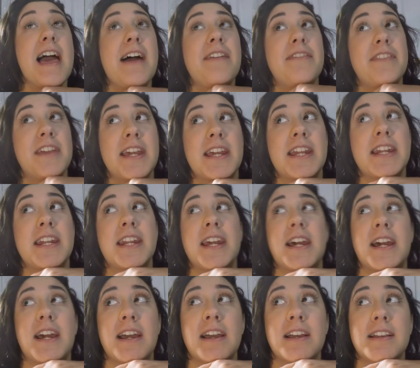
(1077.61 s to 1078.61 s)
and
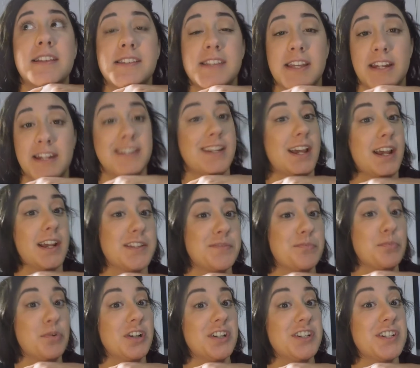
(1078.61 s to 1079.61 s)
then set it to
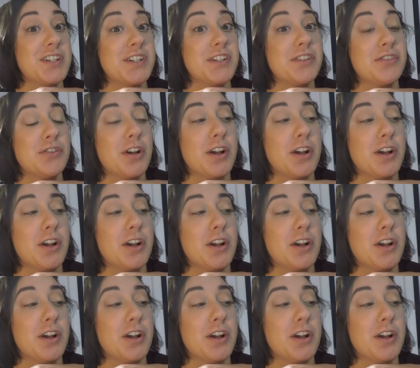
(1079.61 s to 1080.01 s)
export,